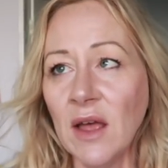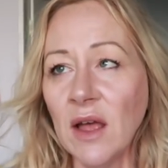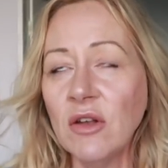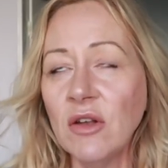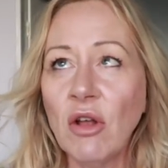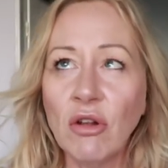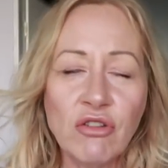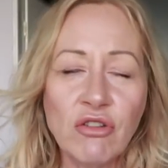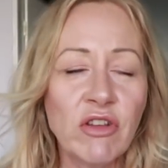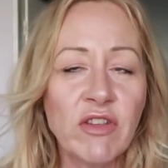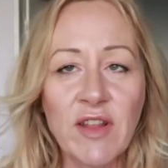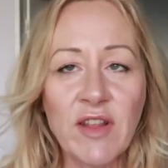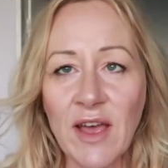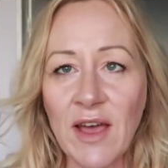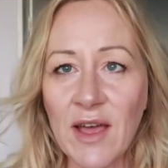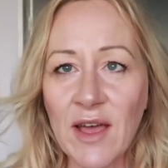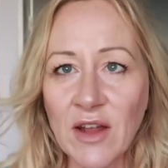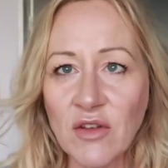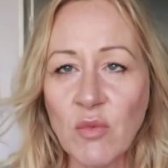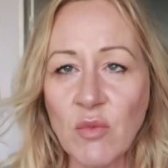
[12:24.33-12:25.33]
Not just the
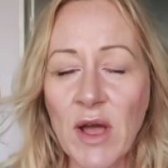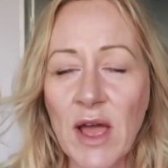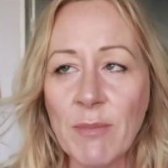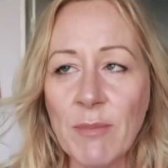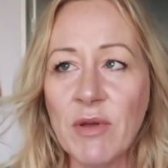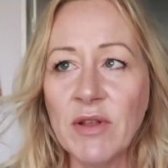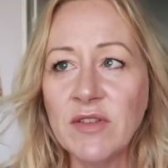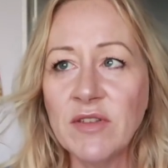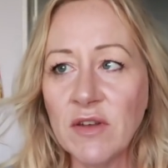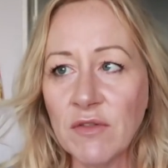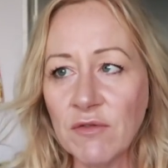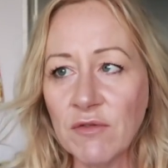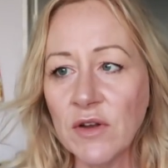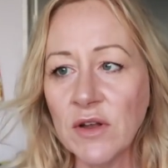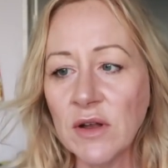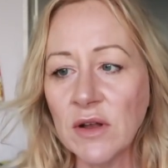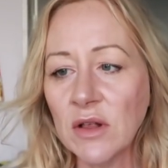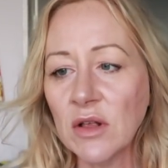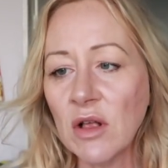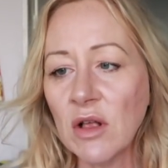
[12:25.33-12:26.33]
hardware, but
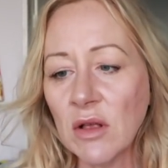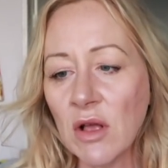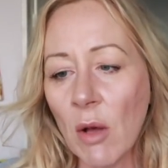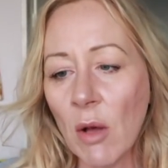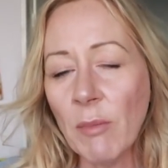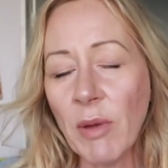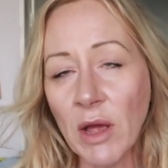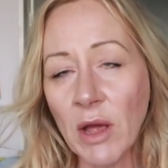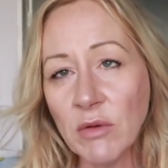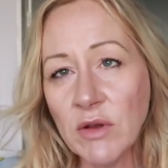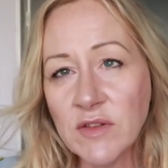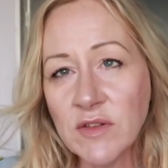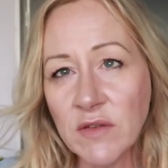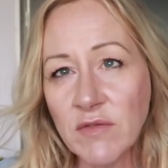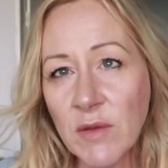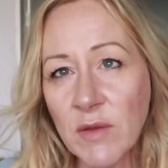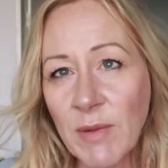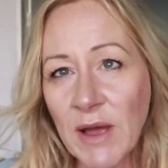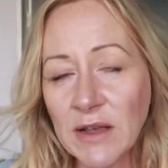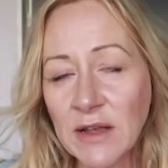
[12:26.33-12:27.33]
different components
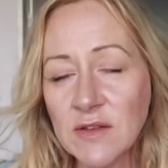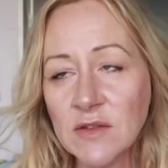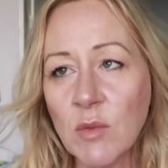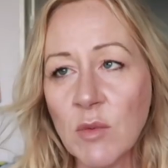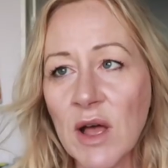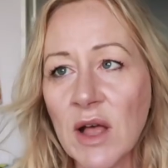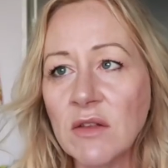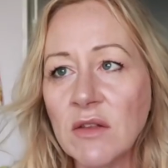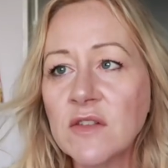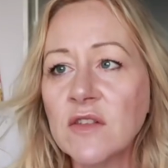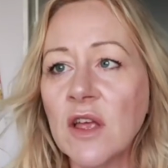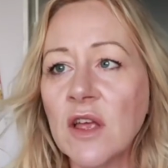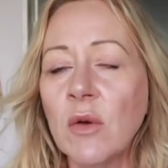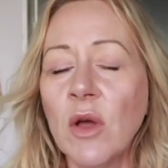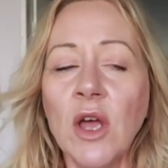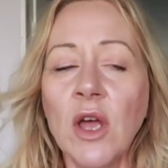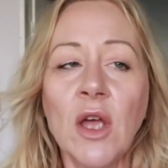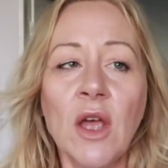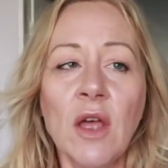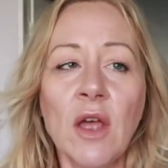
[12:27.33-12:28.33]
of the bag as well. So
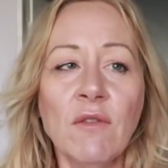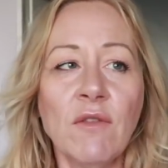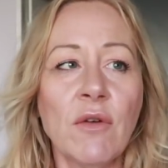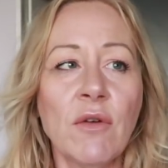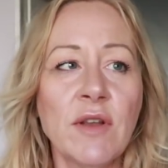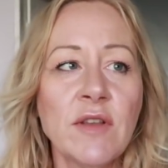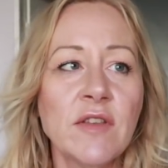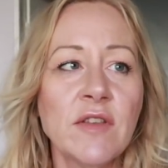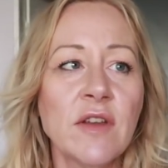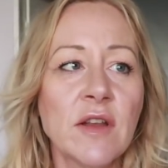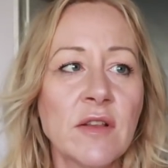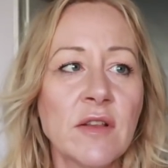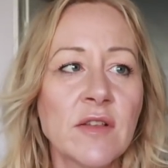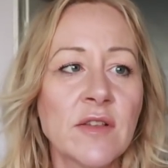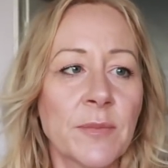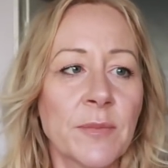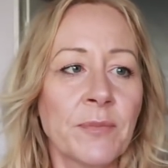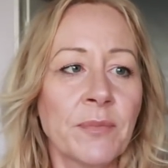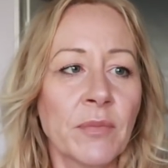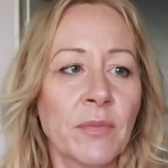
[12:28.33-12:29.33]
for
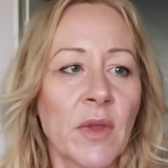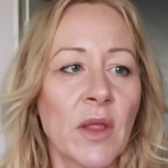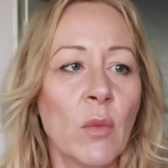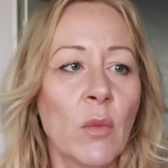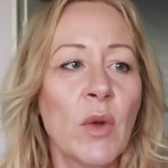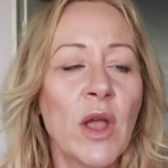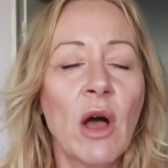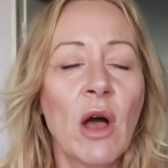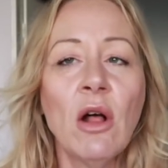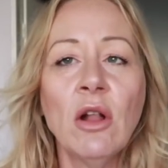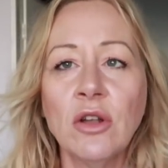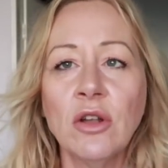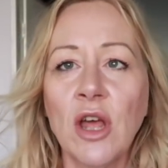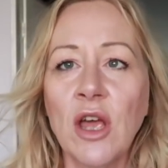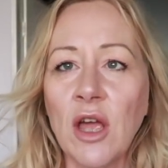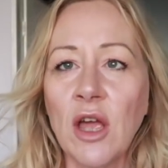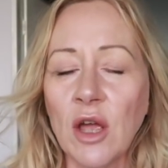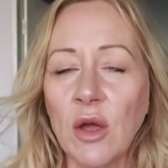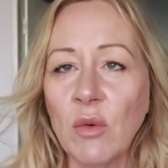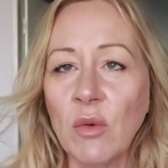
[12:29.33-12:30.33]
instance, we all
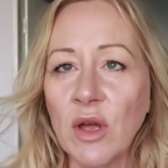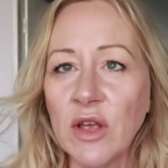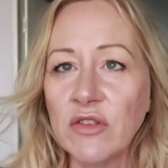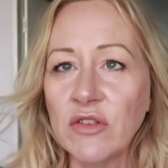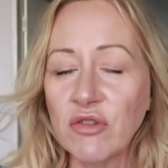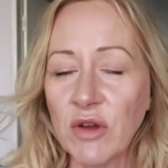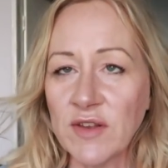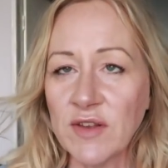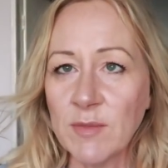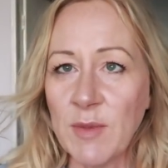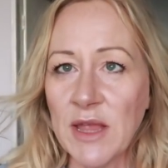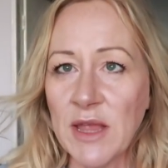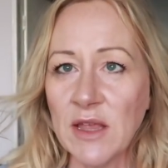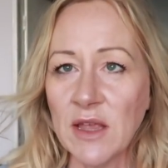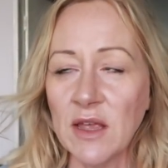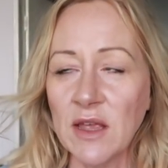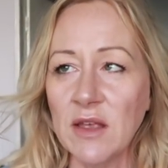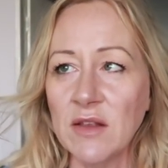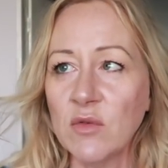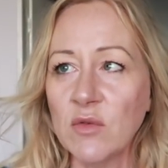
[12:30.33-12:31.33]
know as
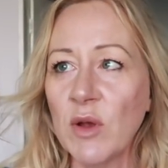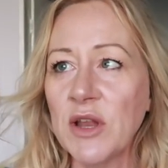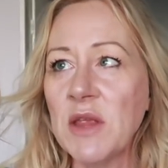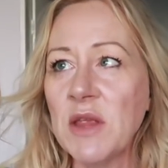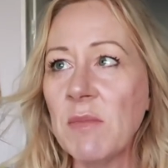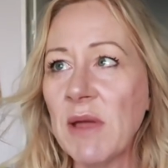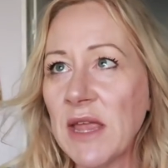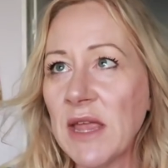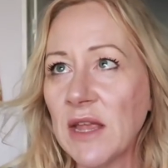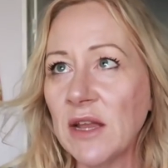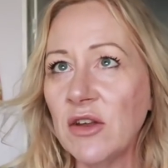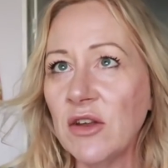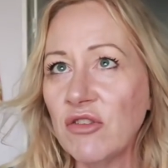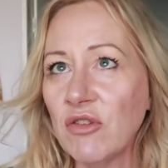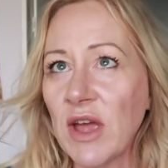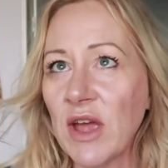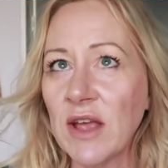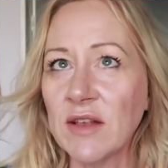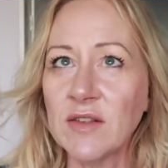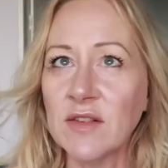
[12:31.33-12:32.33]
dressmakers, when you're making a
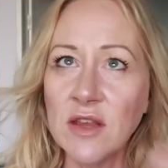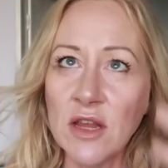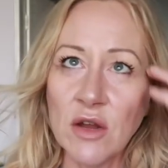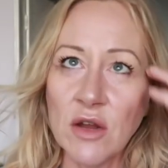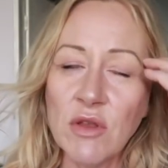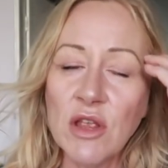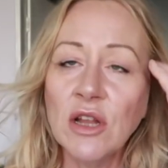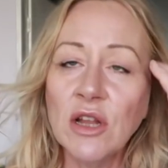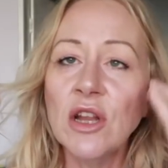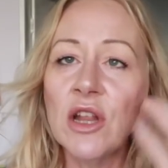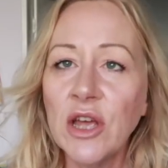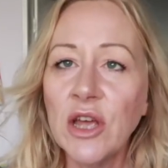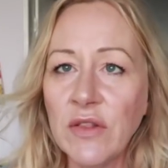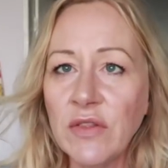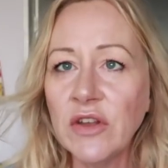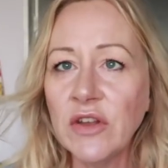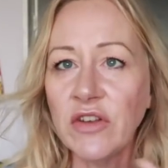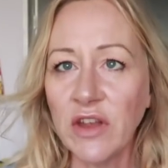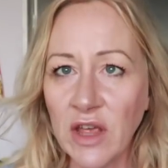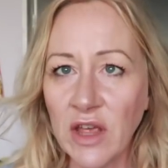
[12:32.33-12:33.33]
dress, you know, you learn
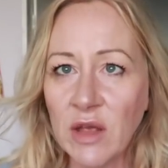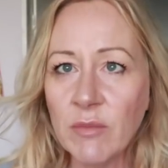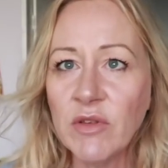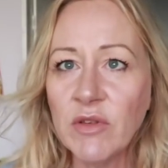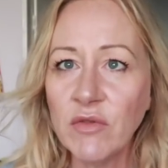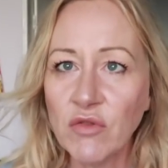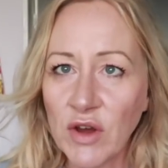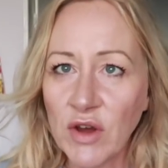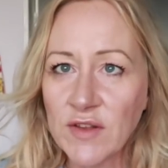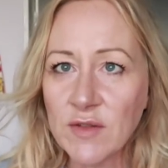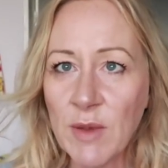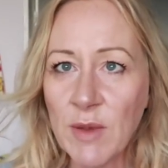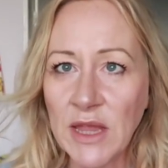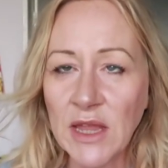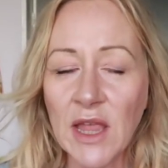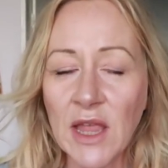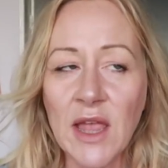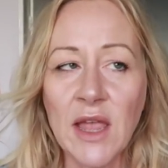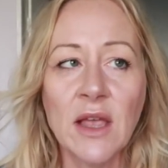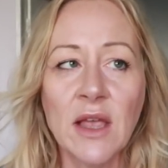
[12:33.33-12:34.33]
the terms of
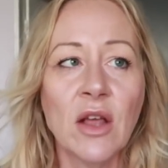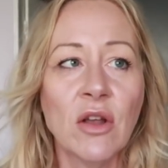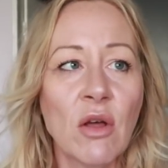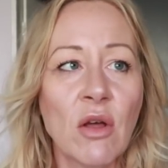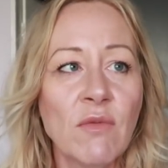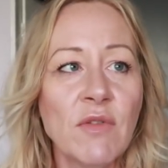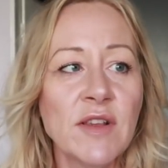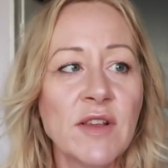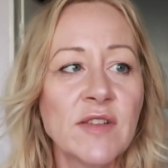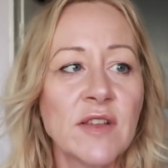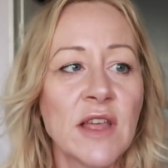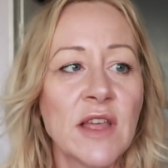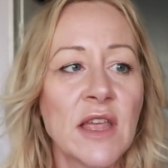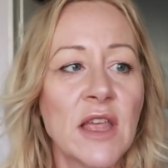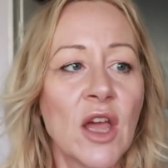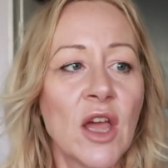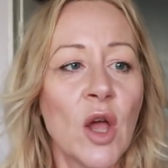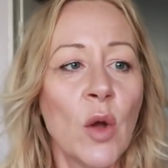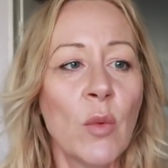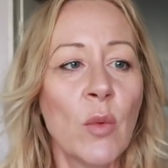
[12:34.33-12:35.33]
dressmaking, and
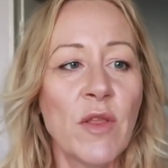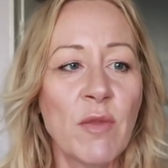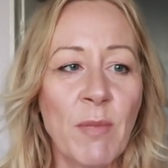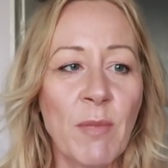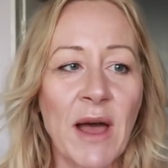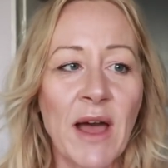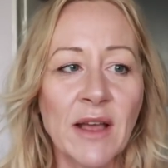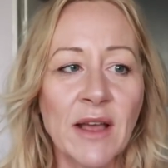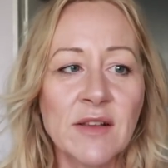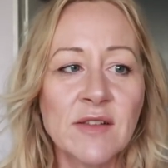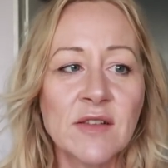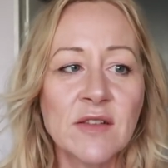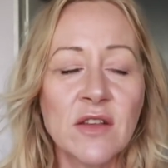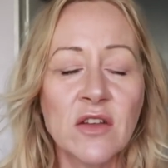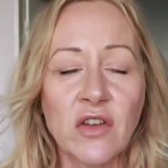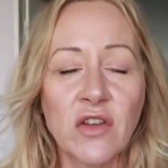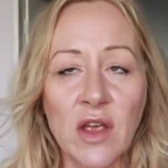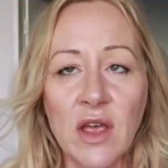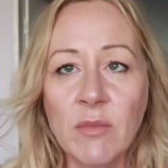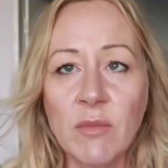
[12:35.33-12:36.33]
obviously with bags the
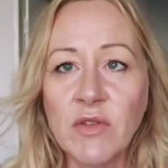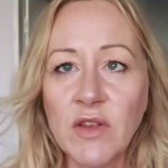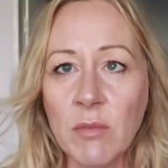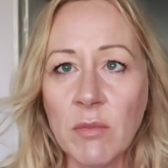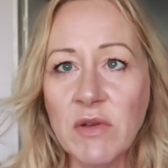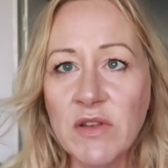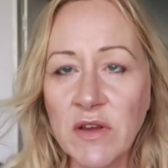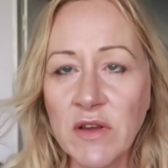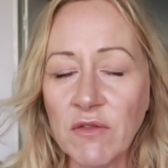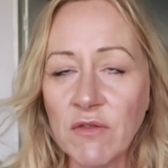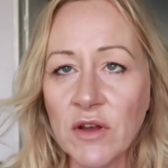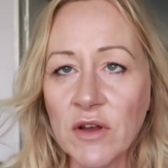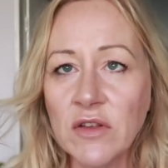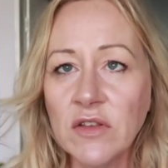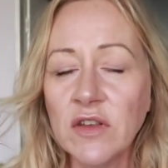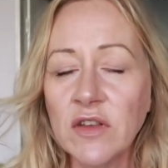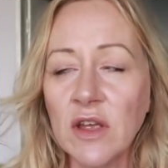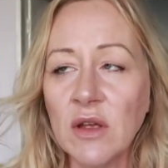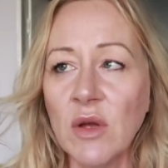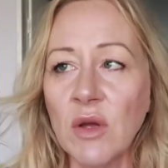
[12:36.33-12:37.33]
terms can be
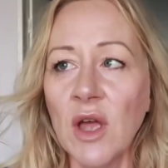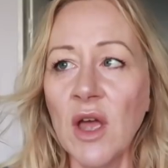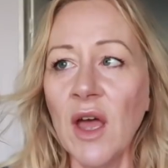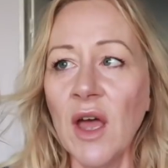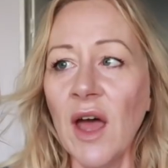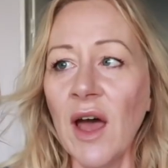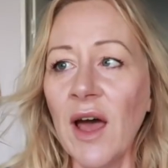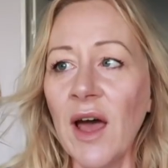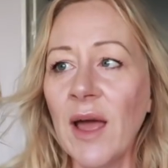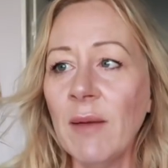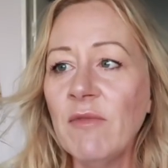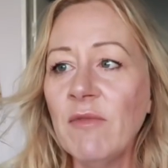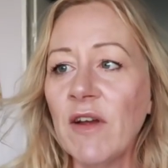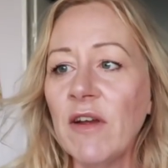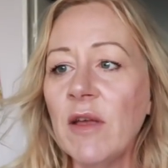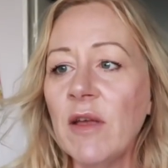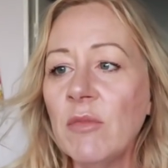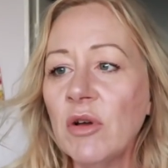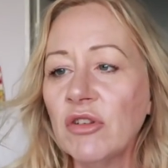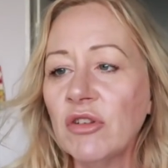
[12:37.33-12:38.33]
different. So I'm
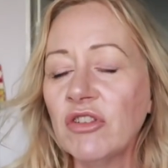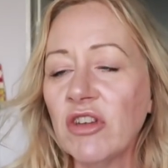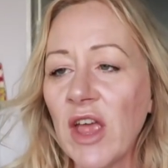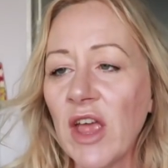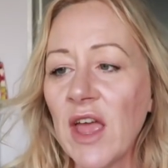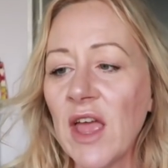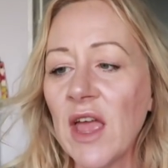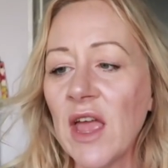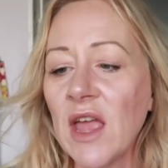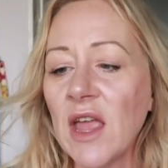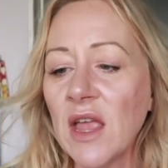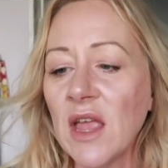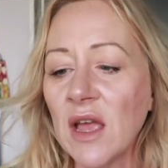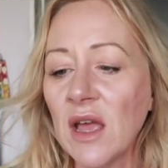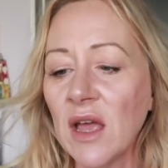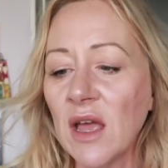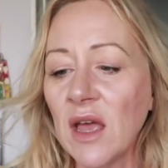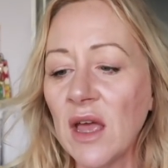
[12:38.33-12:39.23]
very much a